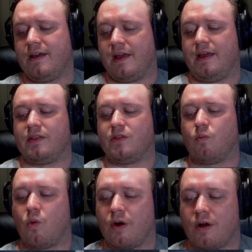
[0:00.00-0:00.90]
And the
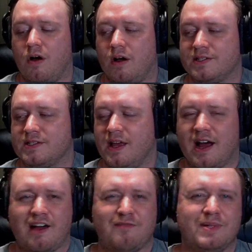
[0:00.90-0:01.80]
Warthogs,
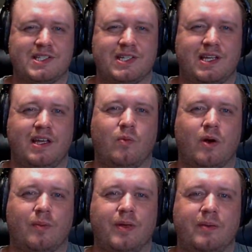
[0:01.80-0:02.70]
I've been seeing
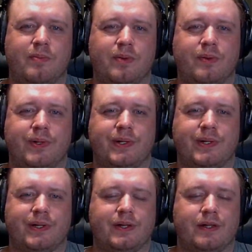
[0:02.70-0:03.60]
where
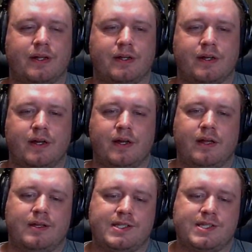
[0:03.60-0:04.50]
people
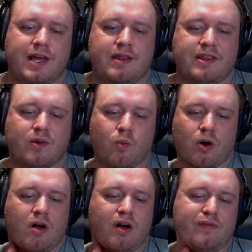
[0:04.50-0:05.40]
say that the
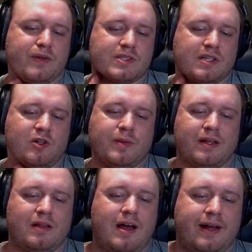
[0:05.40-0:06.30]
Warthog feels a little
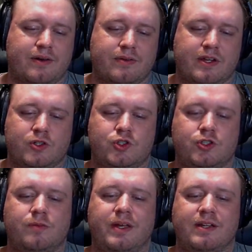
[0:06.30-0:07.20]
bit lighter than it
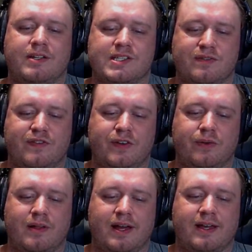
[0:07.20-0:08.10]
should be. It doesn't
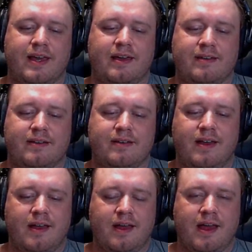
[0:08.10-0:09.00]
feel like a
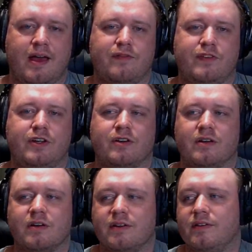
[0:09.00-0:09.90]
heavier